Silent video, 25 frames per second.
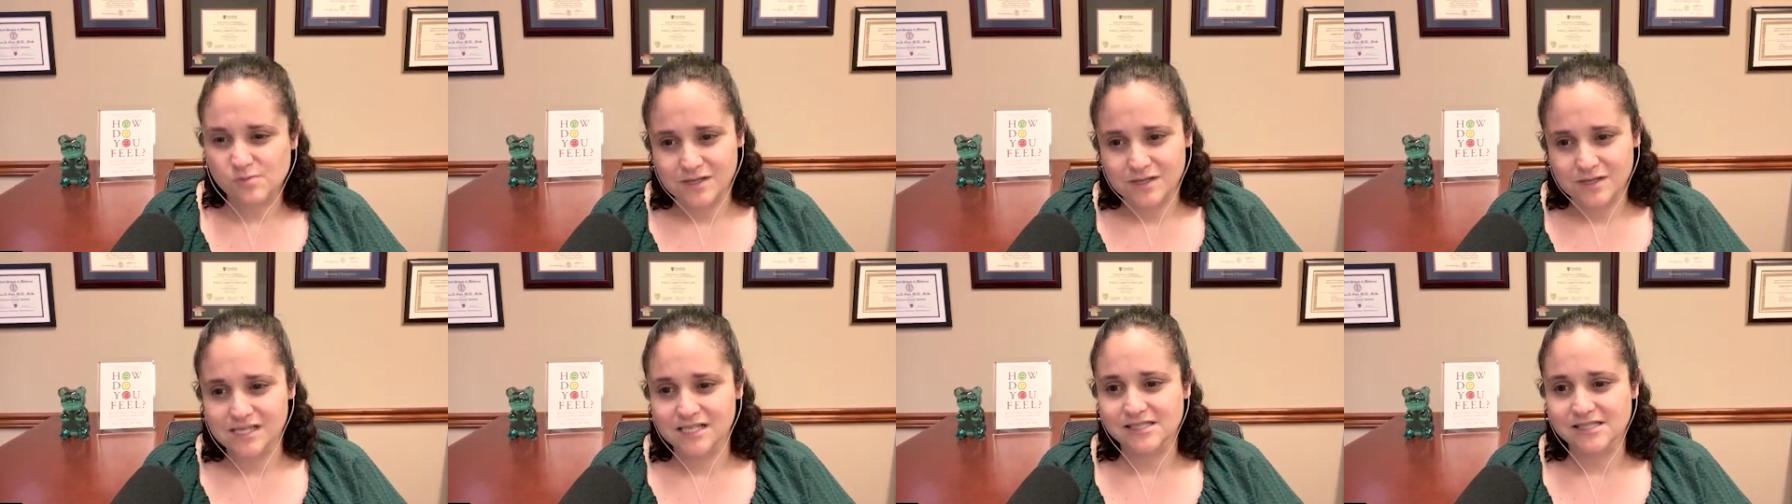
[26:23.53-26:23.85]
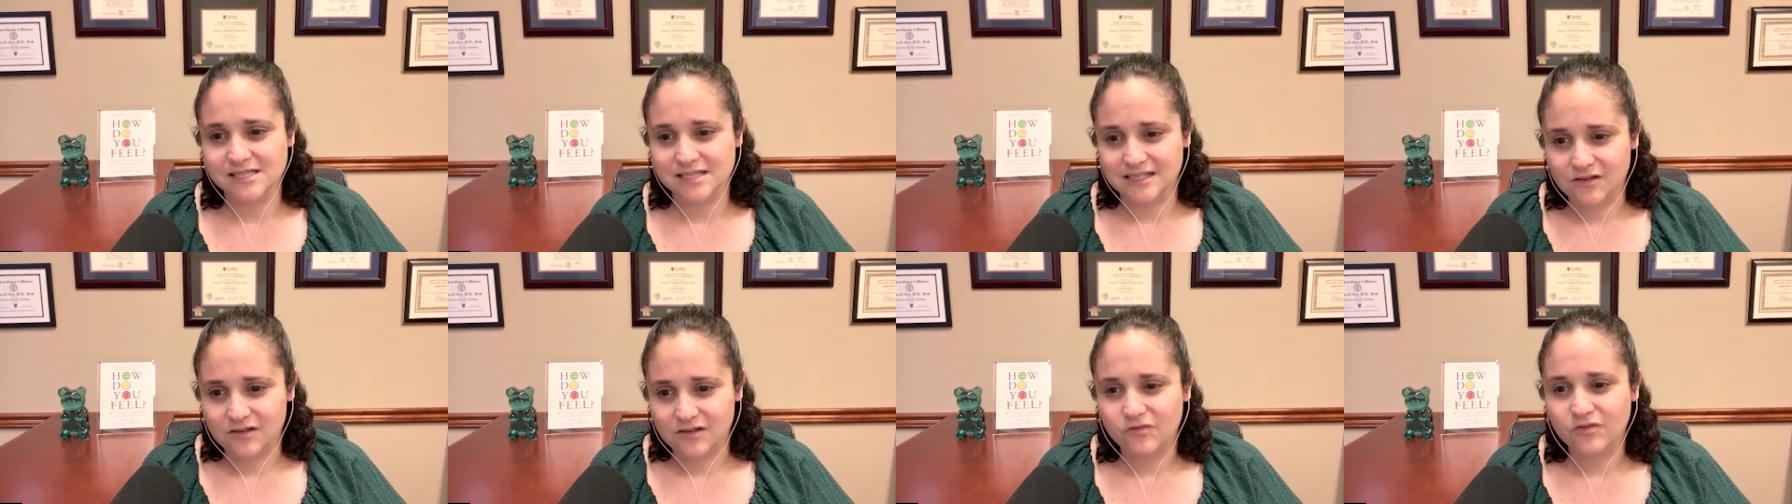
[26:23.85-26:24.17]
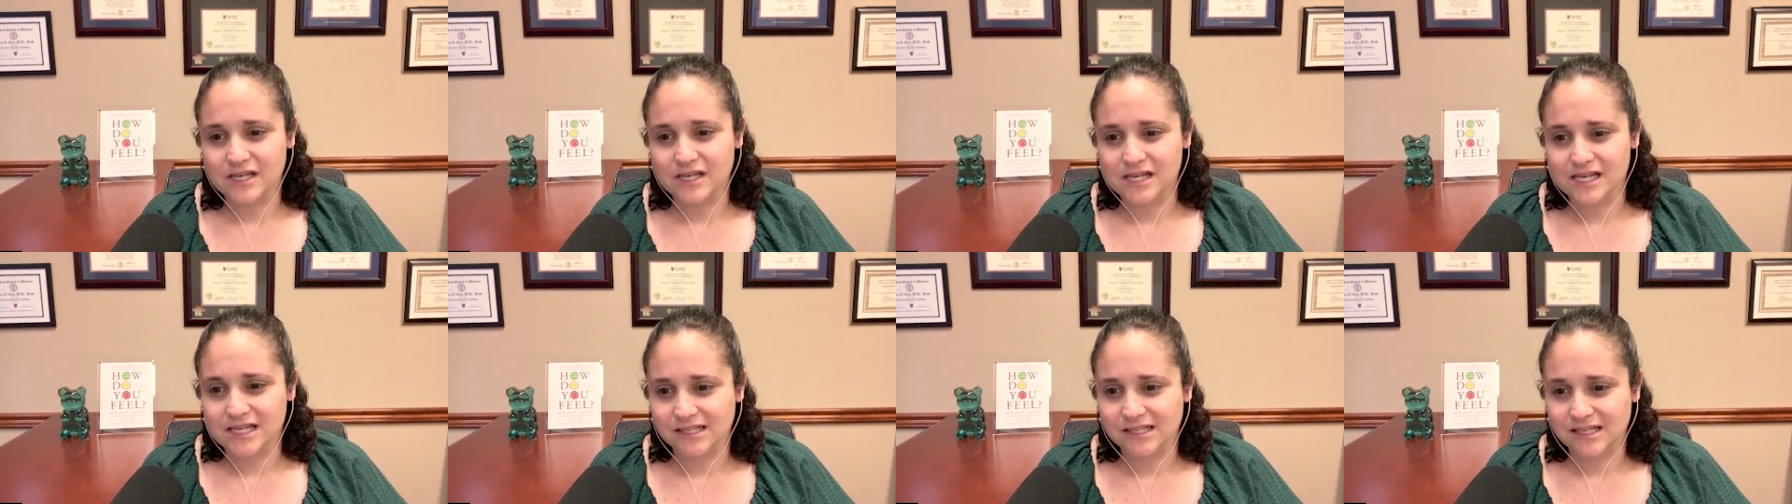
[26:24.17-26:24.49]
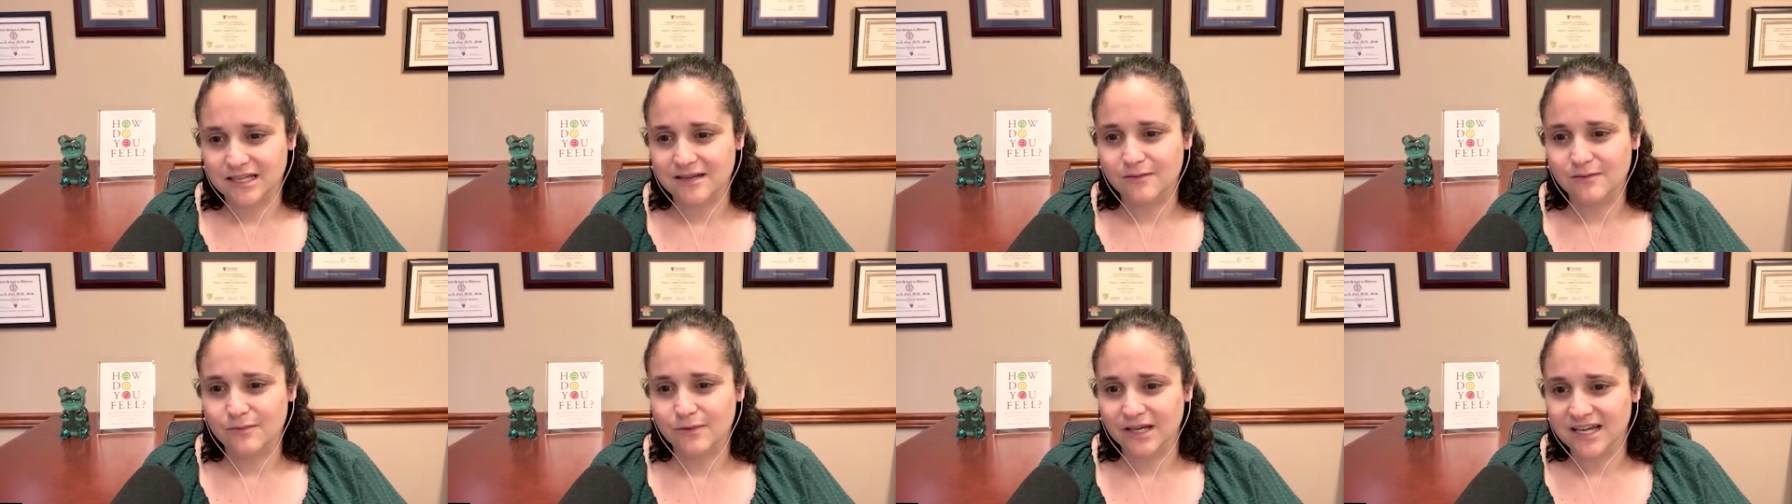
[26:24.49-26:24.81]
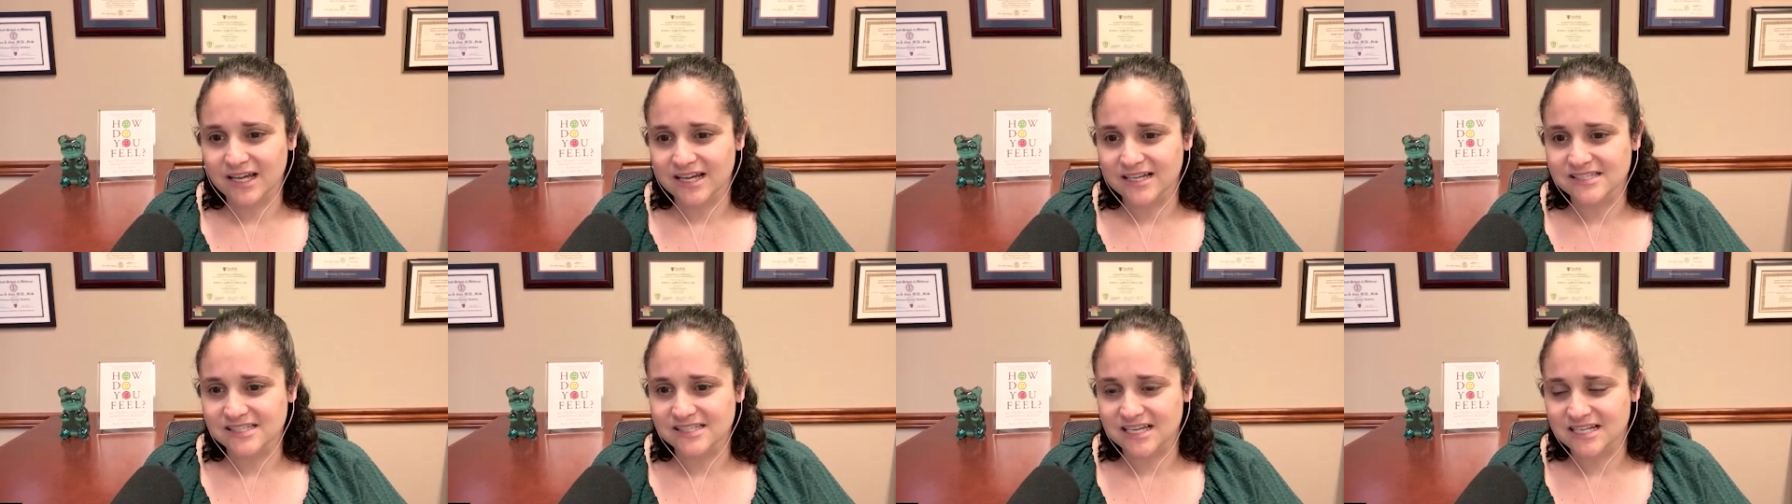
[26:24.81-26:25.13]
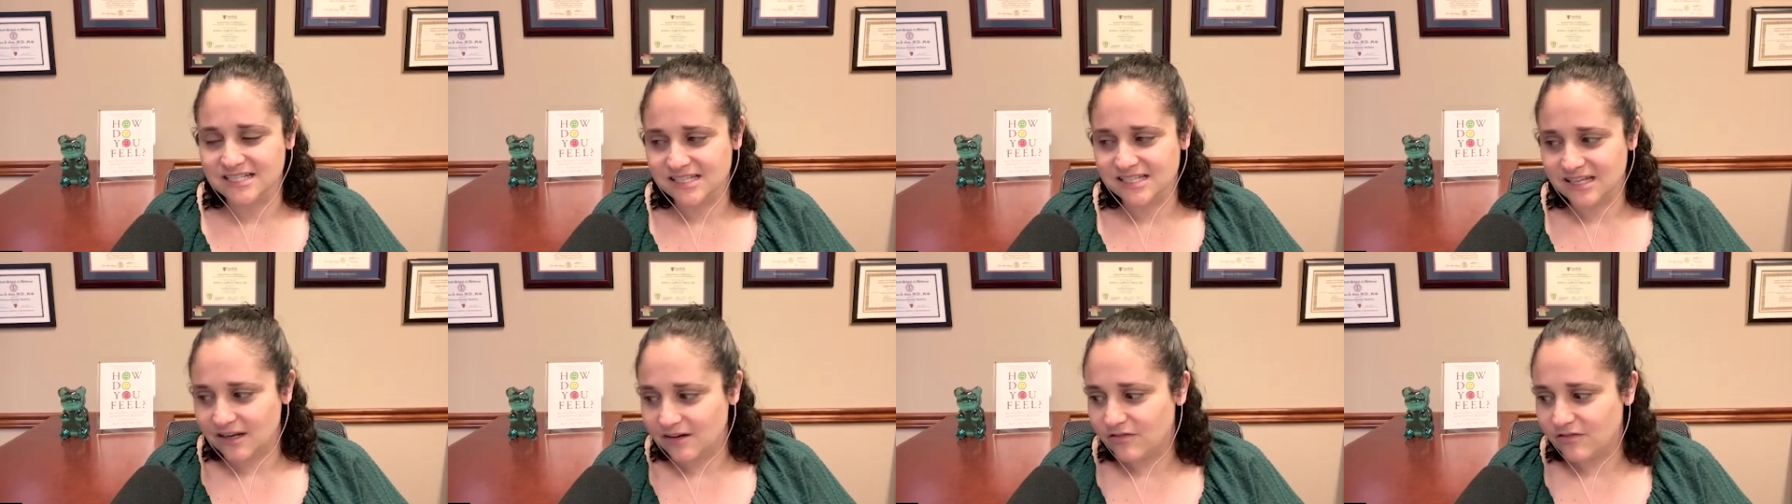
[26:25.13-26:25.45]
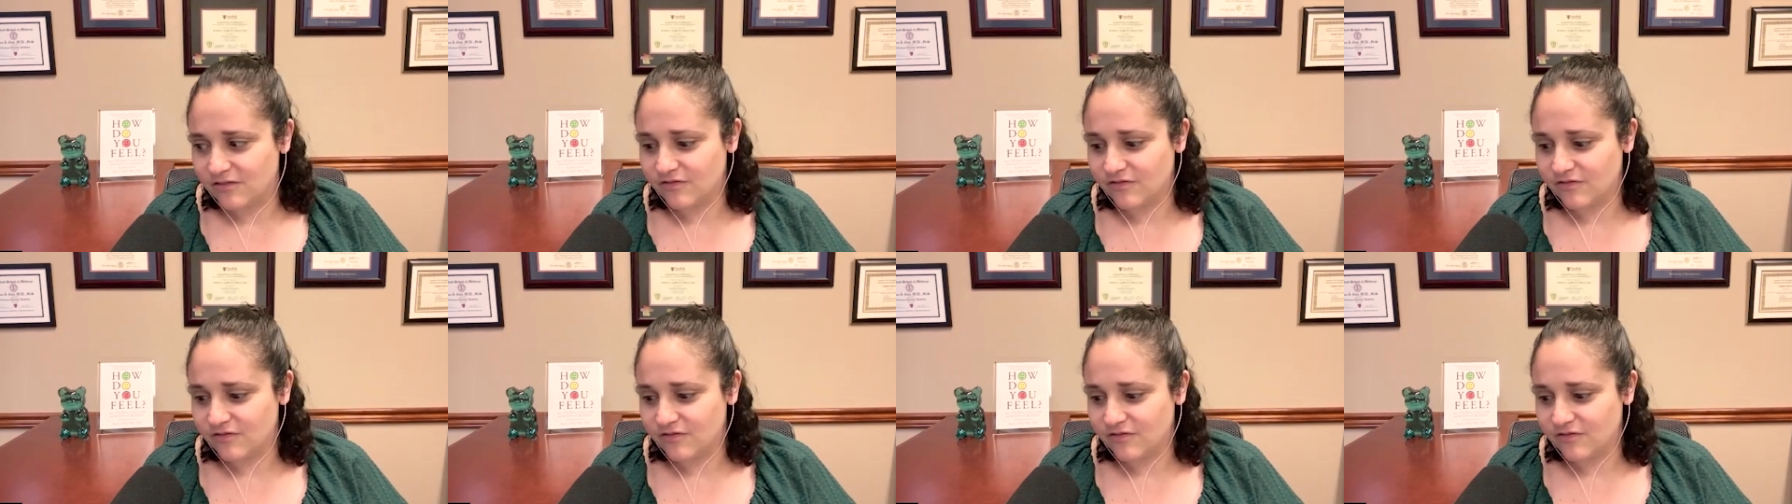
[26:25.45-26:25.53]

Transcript: me significantly because I did